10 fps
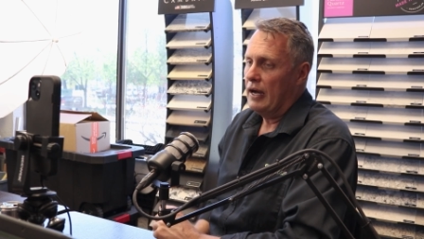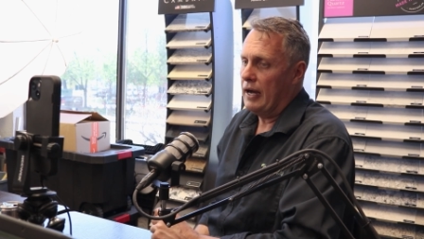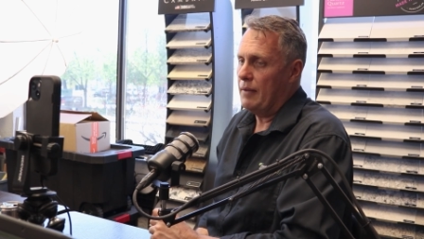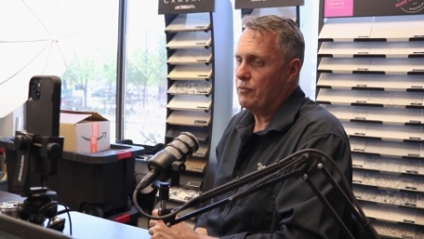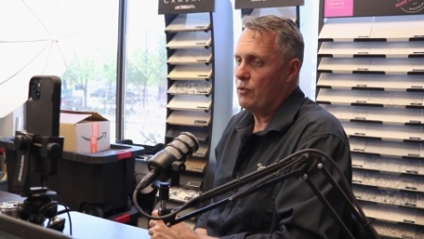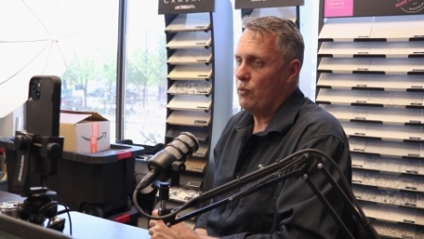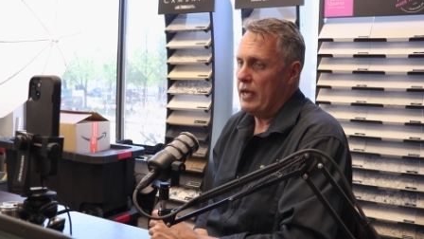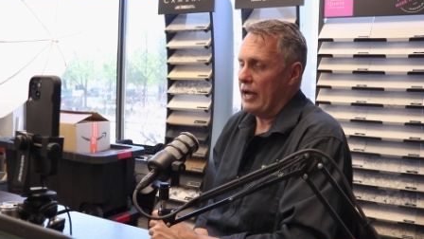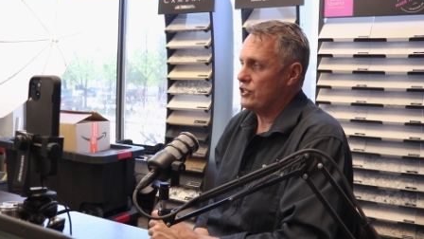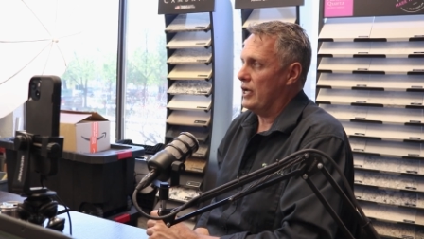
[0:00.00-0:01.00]
Um,
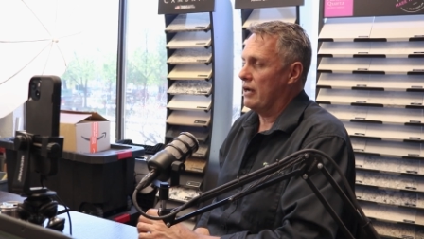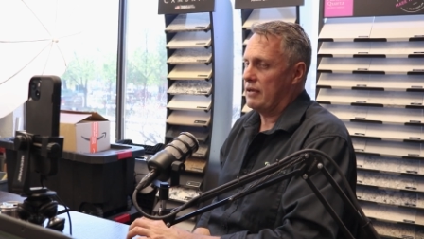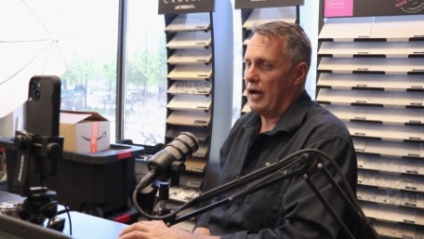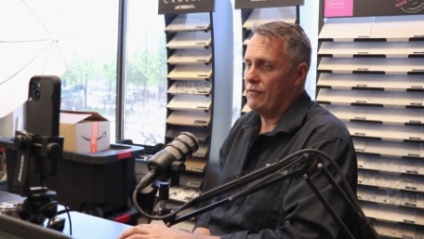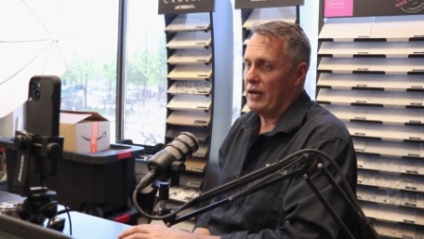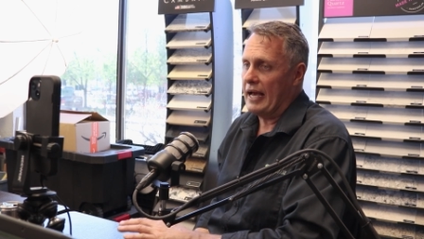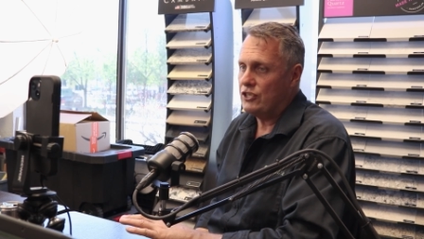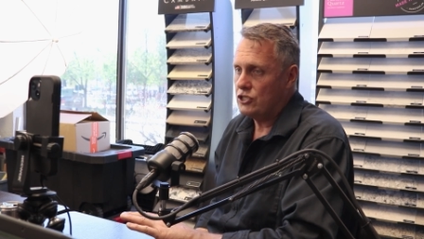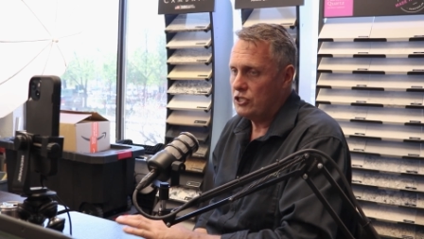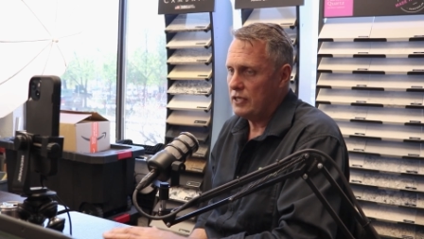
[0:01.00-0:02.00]
we actually uncovered a
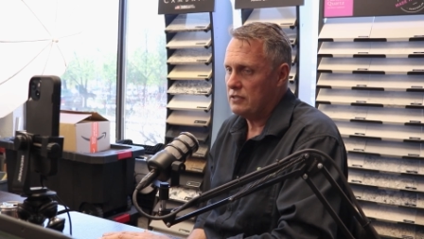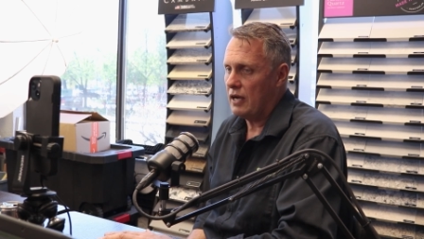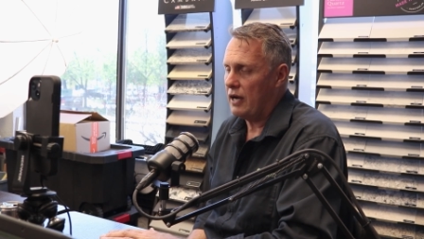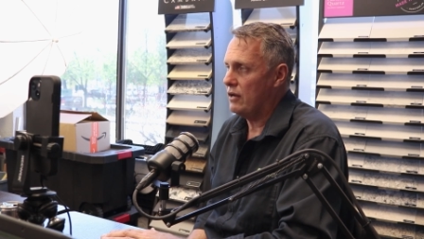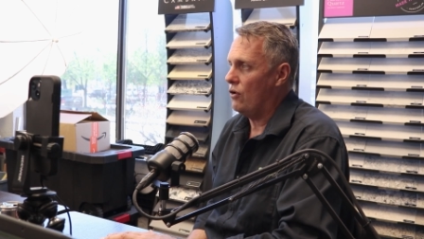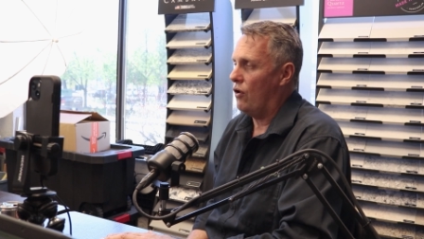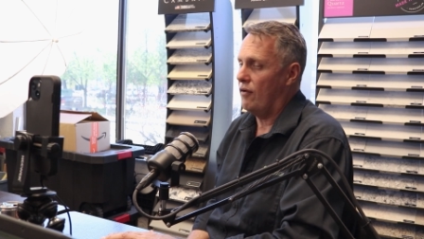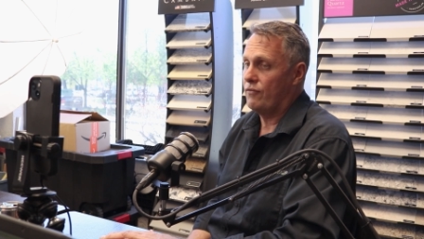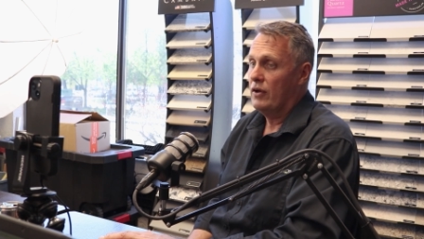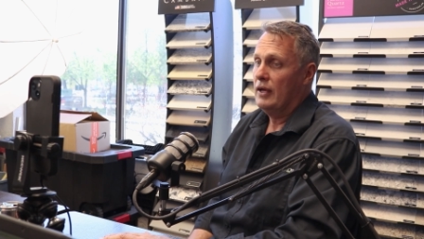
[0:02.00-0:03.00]
shit ton
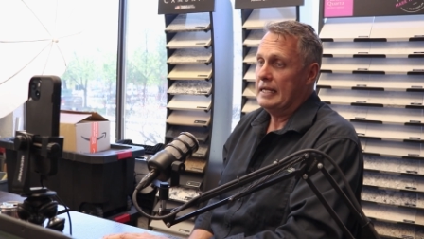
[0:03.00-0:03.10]
of